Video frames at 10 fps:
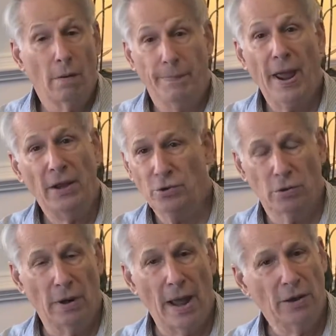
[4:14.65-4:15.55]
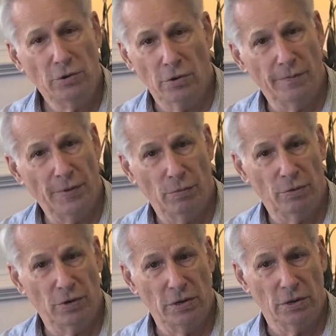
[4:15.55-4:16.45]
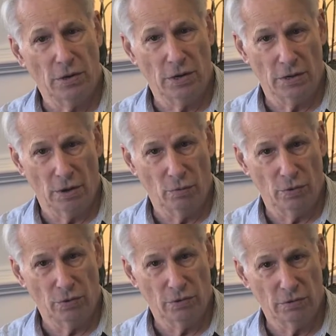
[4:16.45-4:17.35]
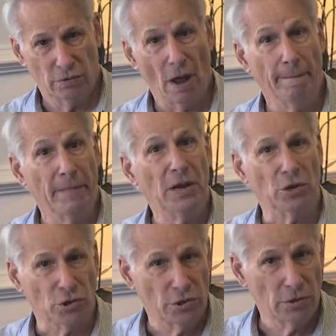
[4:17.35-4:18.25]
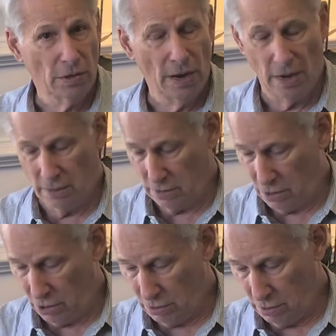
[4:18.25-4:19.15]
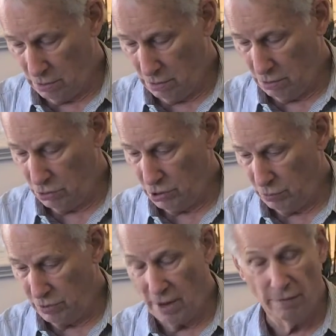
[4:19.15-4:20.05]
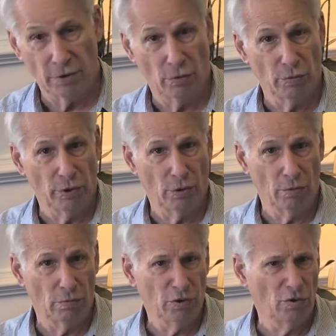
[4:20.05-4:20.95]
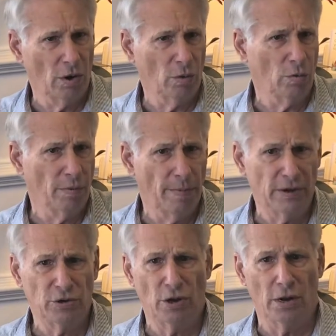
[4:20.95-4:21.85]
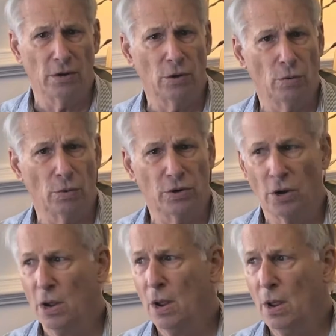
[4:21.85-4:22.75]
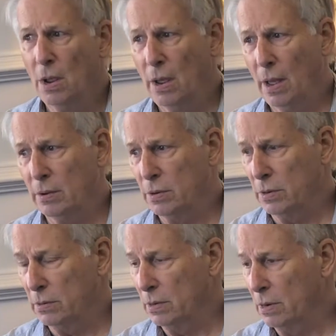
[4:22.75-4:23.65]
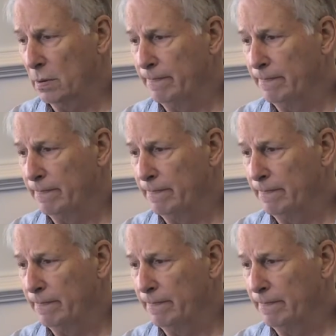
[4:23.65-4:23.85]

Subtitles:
pastor asked her if there was anything that was amiss, and she was having a real struggle with my son, who was out in